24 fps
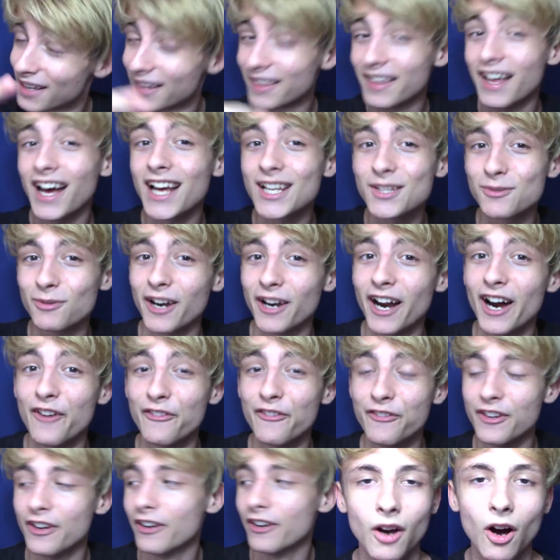That's what I
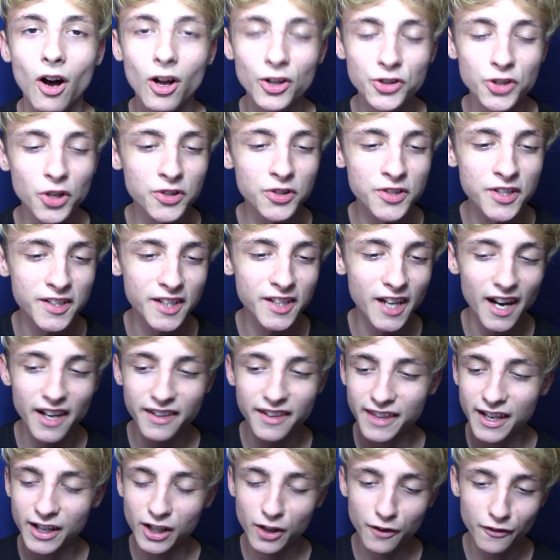feel. All jokes aside,
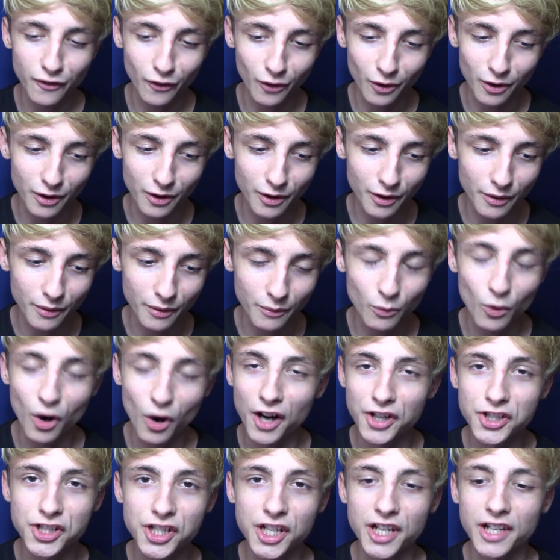thank you for
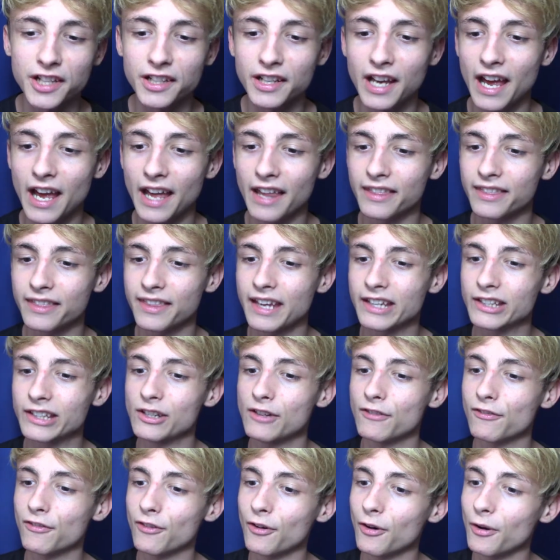watching and thank you
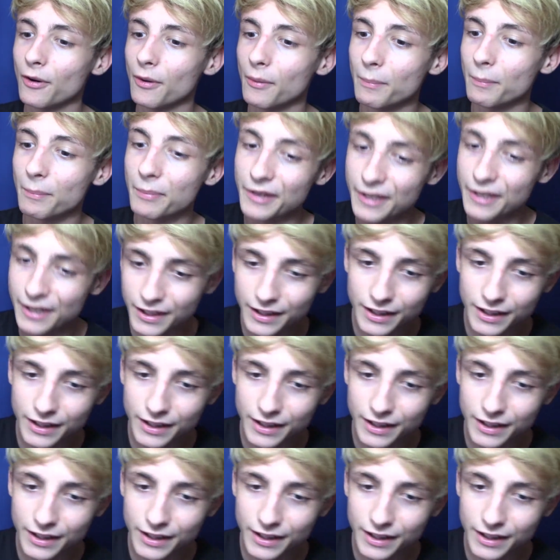for being